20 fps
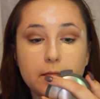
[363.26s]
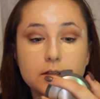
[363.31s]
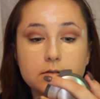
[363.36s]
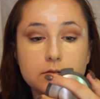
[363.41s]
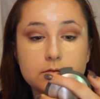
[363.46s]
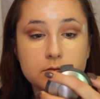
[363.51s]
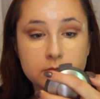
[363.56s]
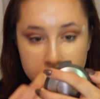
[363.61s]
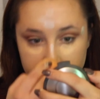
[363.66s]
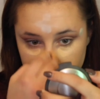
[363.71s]
that
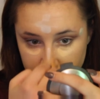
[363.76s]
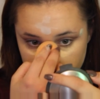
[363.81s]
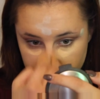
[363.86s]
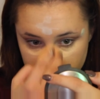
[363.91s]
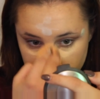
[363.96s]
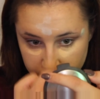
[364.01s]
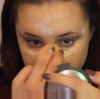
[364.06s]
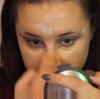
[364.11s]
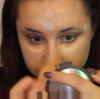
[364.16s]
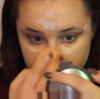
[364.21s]
out with
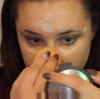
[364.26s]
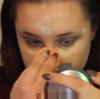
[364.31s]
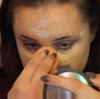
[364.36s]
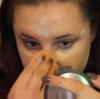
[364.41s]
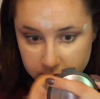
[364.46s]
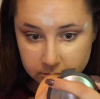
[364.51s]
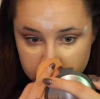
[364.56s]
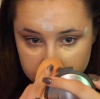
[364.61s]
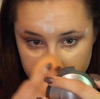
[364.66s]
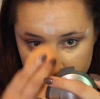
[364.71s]
my
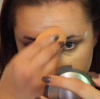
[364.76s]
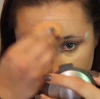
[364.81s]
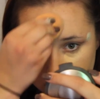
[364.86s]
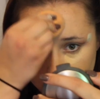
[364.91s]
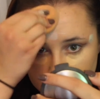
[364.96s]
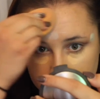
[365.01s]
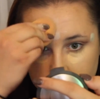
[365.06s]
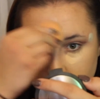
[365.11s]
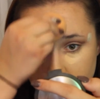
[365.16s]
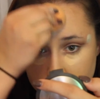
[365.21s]
damp beauty
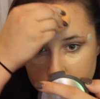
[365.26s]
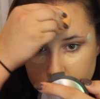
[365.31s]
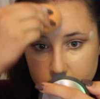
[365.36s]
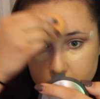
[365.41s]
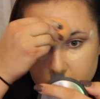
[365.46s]
blender.